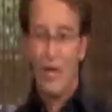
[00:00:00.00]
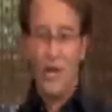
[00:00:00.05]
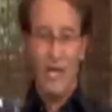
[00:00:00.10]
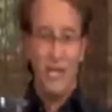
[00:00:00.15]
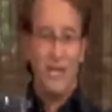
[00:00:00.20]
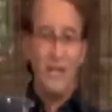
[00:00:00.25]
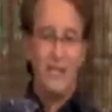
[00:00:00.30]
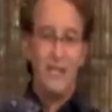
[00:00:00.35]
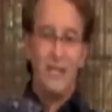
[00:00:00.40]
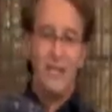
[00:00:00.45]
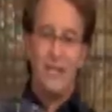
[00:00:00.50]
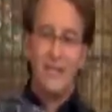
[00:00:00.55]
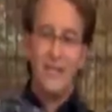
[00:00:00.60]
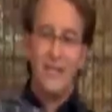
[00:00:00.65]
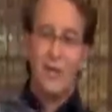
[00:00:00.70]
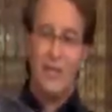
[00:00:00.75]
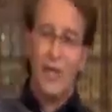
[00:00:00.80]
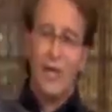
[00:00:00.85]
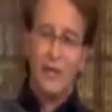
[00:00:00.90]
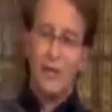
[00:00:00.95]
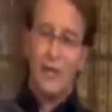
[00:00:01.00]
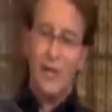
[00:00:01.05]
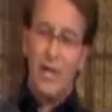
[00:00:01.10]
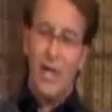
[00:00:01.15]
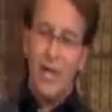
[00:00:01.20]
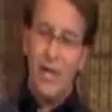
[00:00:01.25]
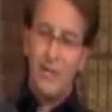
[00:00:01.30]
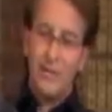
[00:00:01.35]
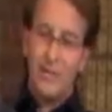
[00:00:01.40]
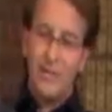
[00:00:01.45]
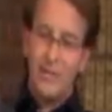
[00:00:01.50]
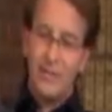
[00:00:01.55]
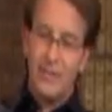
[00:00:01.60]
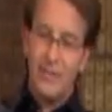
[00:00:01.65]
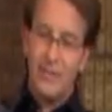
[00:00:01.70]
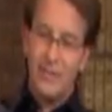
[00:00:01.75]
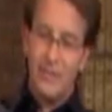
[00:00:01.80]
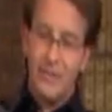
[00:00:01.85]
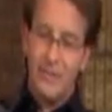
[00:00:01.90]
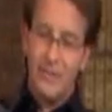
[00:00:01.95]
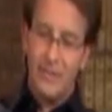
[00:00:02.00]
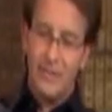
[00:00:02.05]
right? Now watch what happens.